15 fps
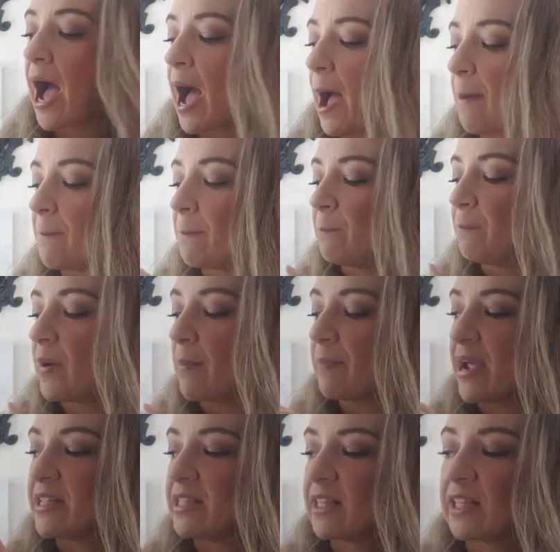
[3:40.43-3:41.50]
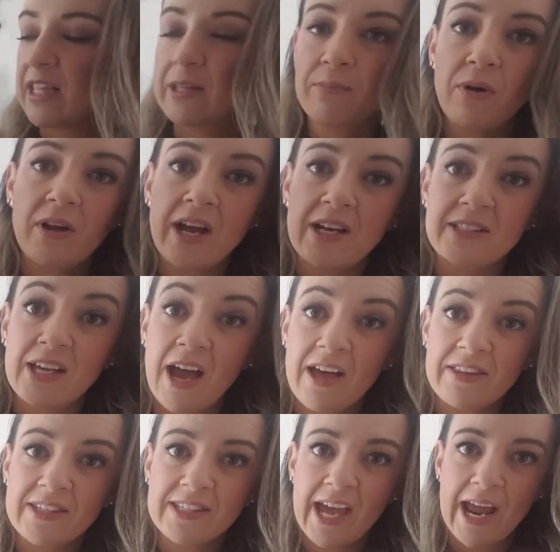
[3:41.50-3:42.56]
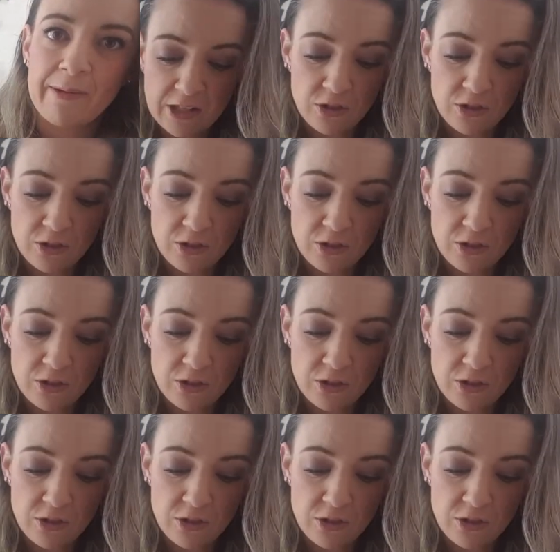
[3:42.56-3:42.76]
but basically the products are the same.